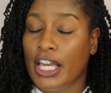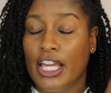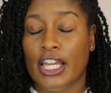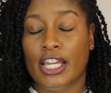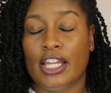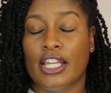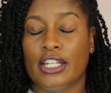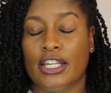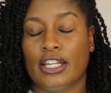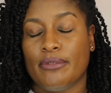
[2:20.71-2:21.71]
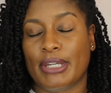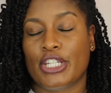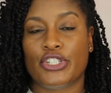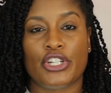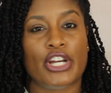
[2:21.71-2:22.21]
and uh,
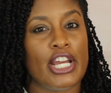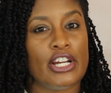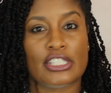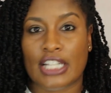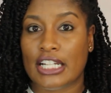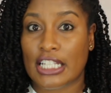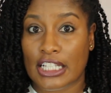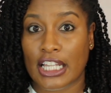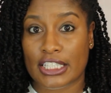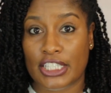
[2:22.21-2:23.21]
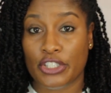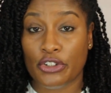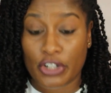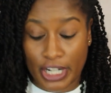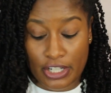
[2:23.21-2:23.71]
making sure your hair is not neglected
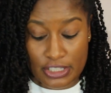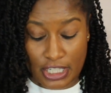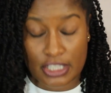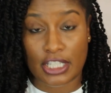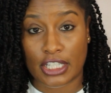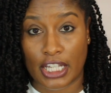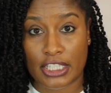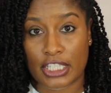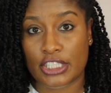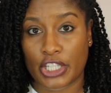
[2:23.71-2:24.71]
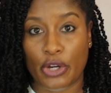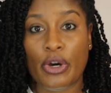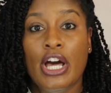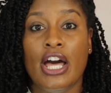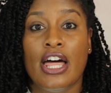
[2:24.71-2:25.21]
your hair is not neglected so